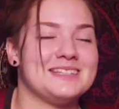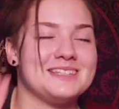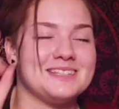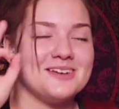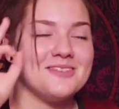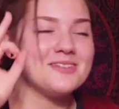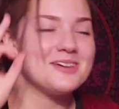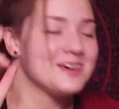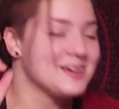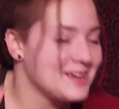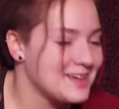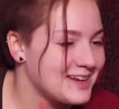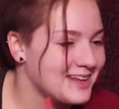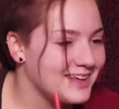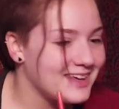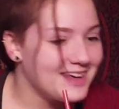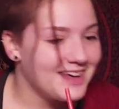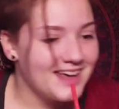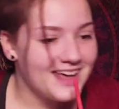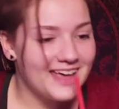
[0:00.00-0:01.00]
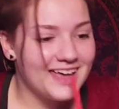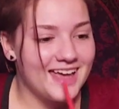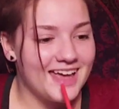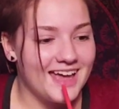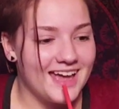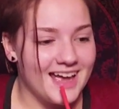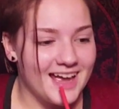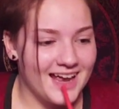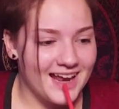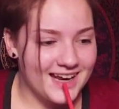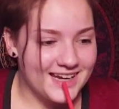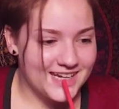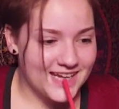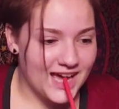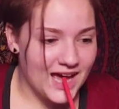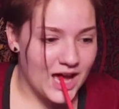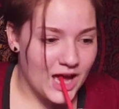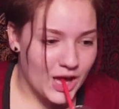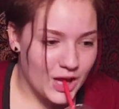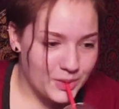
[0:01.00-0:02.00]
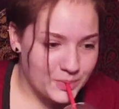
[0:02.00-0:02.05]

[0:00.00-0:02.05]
so good. And yeah.